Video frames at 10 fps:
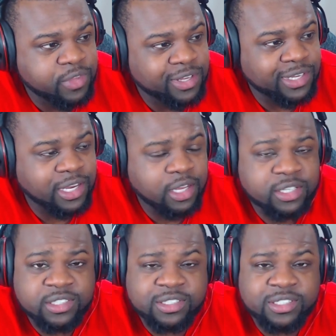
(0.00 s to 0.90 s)
yeah,
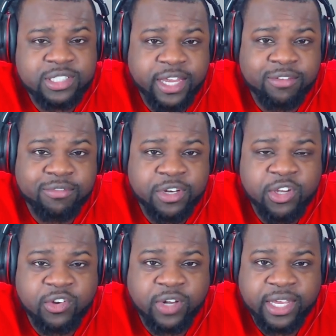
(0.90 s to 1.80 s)
this is the second
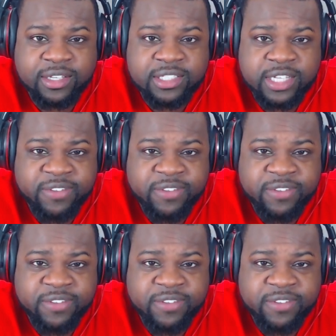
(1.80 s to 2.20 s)
video like this that